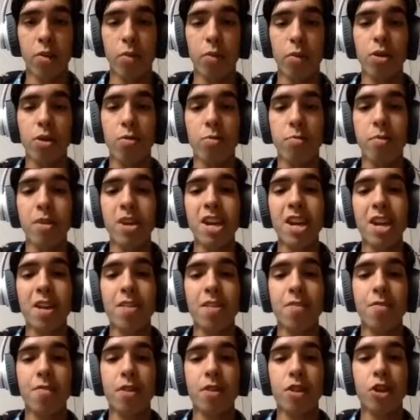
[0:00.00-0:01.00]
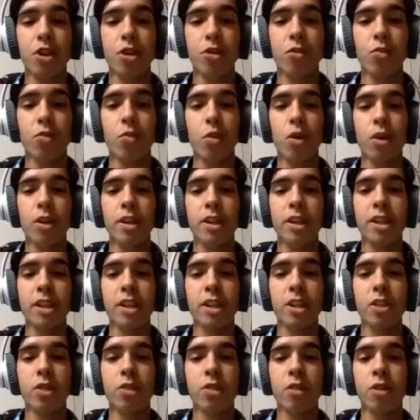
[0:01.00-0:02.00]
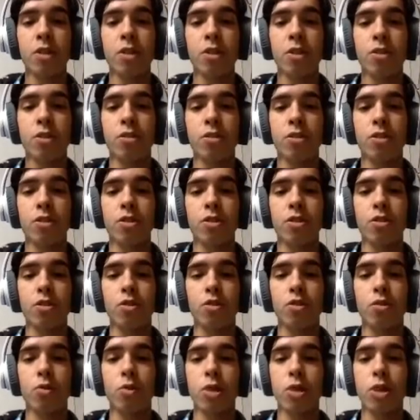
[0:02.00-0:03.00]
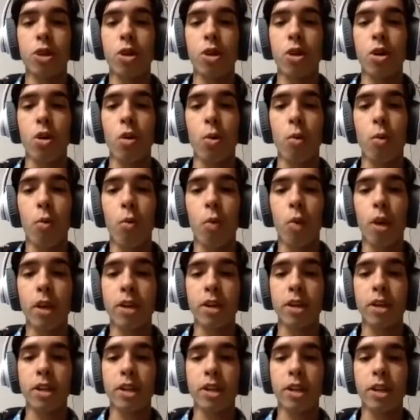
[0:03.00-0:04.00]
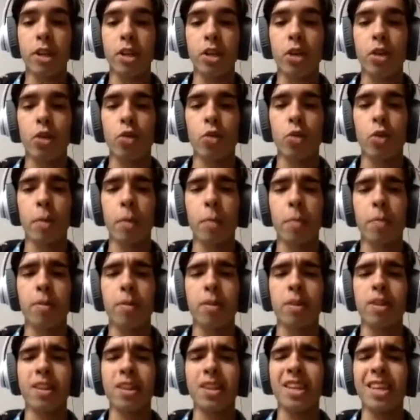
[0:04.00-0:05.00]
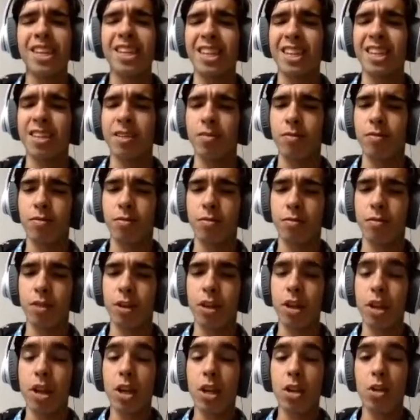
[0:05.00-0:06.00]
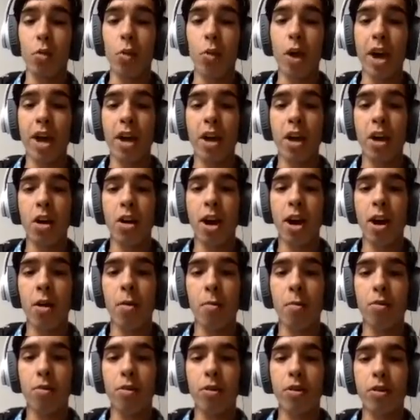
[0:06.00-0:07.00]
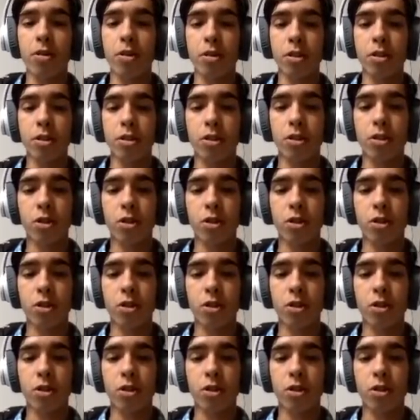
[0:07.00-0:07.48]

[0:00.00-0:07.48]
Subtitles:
When you're being efficient, 1 heat unit turns into 1 EU, I believe, the way our output is